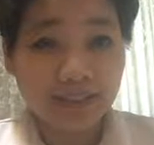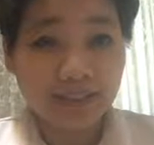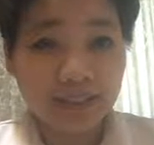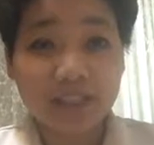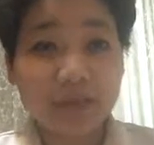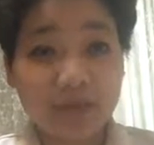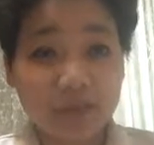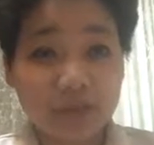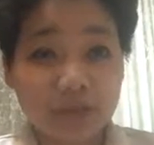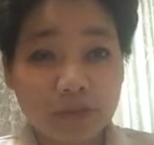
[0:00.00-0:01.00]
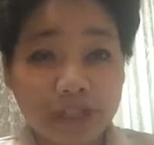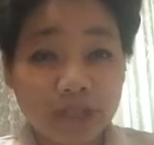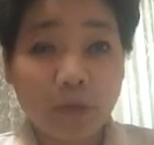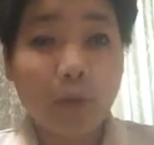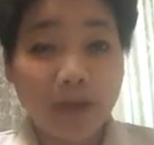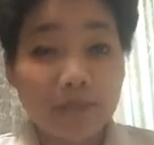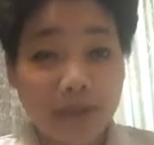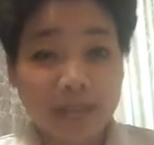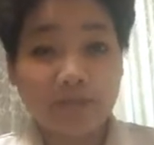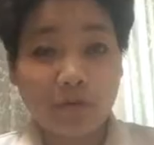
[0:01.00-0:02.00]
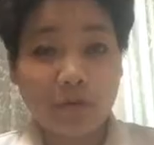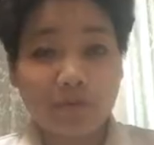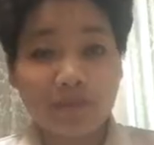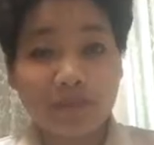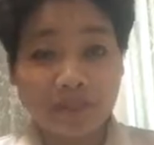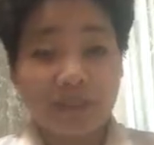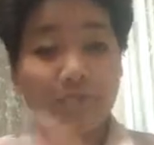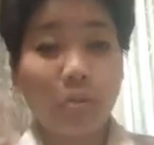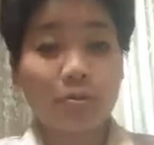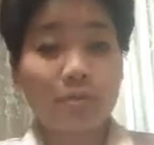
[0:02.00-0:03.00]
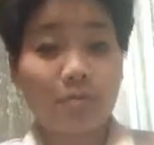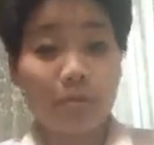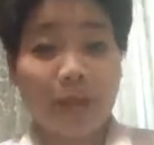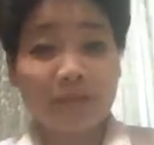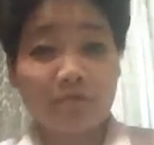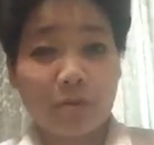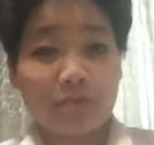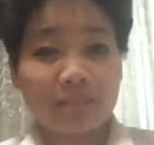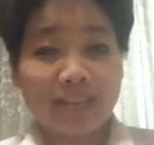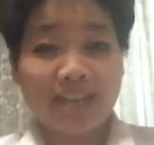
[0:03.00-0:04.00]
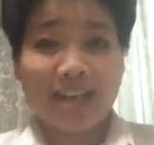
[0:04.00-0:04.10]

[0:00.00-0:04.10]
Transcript: There's no one platform. There are multiple platforms.